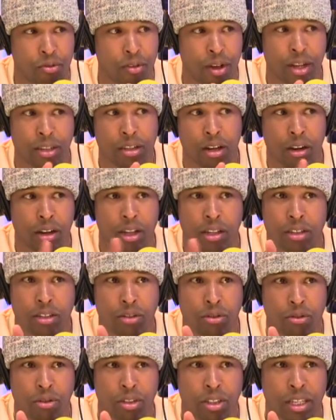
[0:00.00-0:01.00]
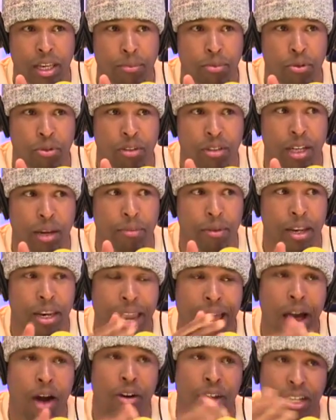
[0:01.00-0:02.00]
That's all he has to do is keep doing yeah.
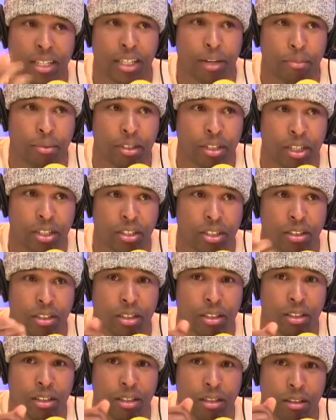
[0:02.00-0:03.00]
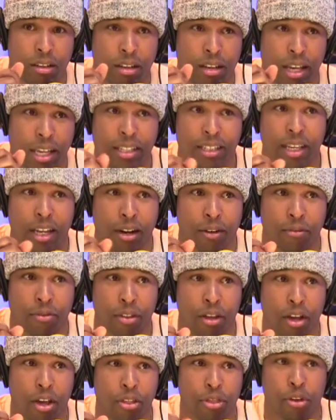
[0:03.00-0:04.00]
something. Now he's in a position just to that's instead
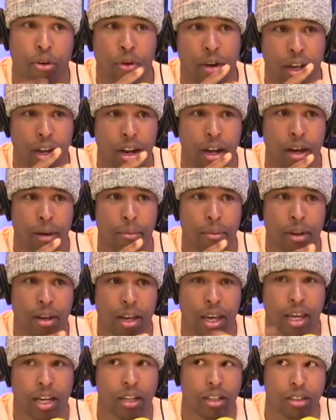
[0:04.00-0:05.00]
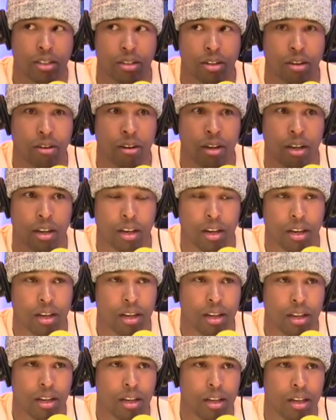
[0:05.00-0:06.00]
not of throwing for, it up, yeah. he can just do it. Let me
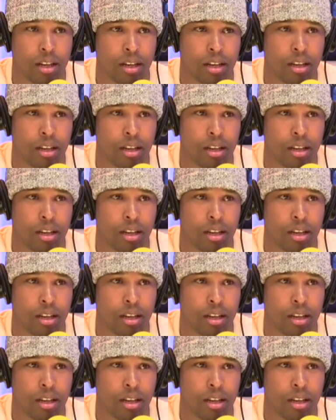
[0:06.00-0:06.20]
this way. Nah.